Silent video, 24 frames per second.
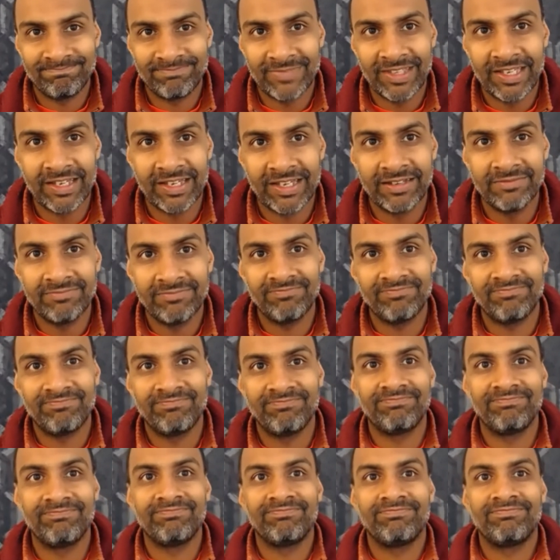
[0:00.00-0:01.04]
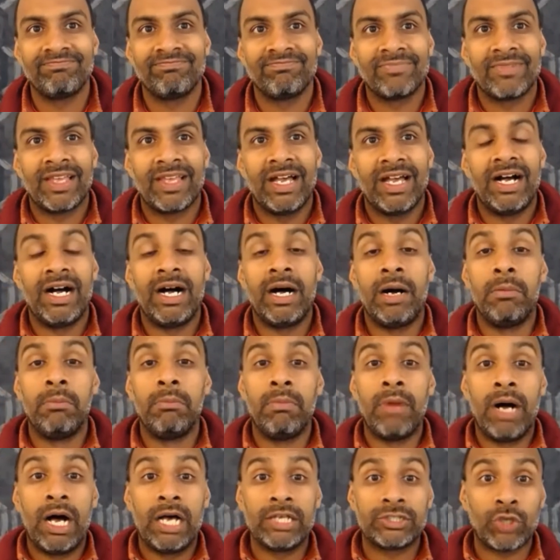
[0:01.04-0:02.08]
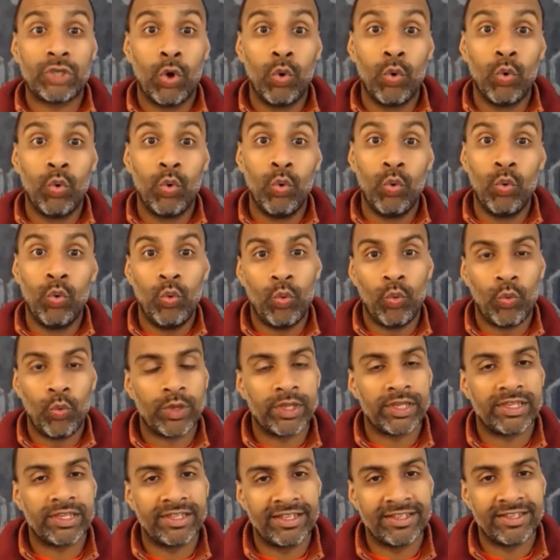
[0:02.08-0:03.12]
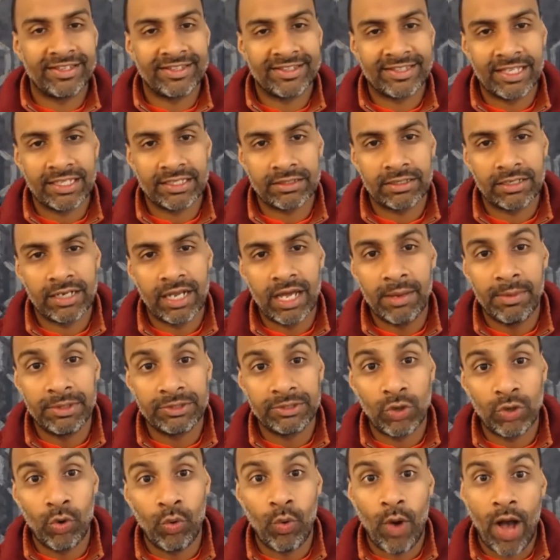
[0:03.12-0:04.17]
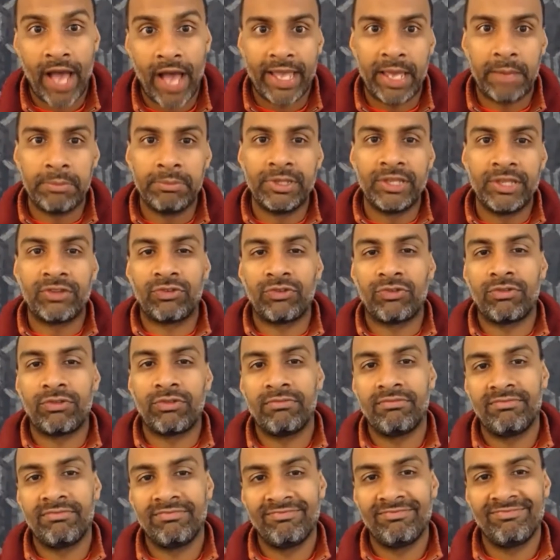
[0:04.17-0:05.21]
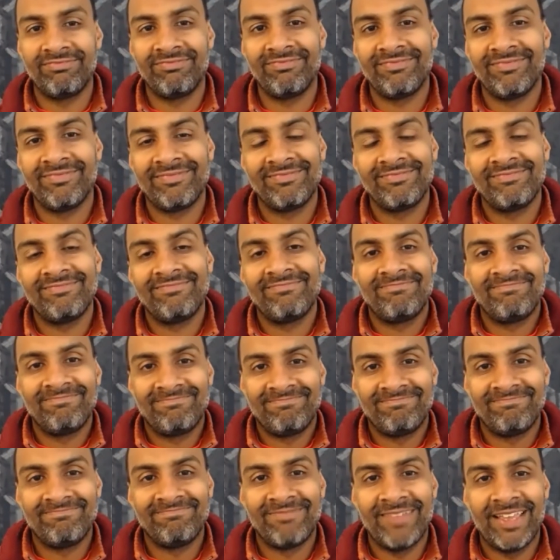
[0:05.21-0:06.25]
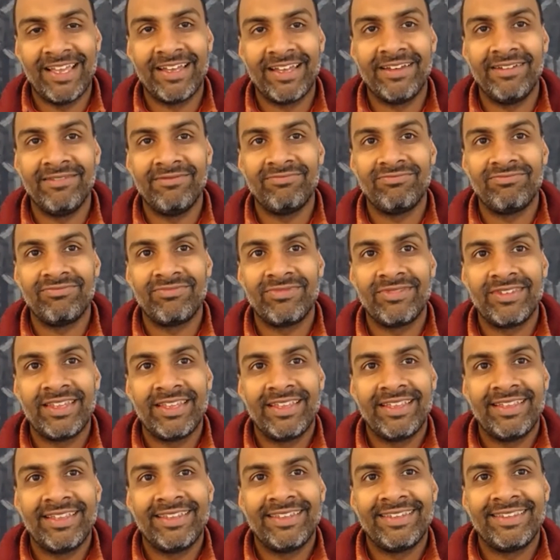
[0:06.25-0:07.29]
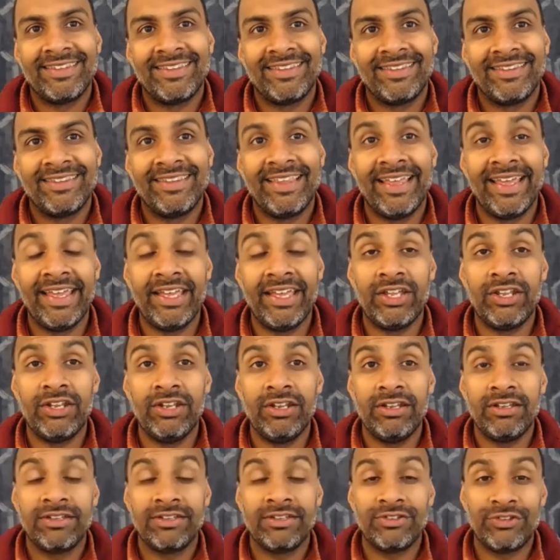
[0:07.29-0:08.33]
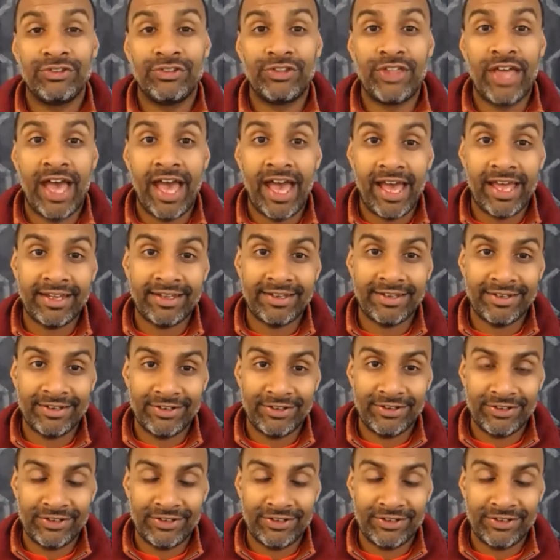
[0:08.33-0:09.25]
Yeah? Aham asau, it says in Sanskrit. Aham asau, I am this. Yeah, then that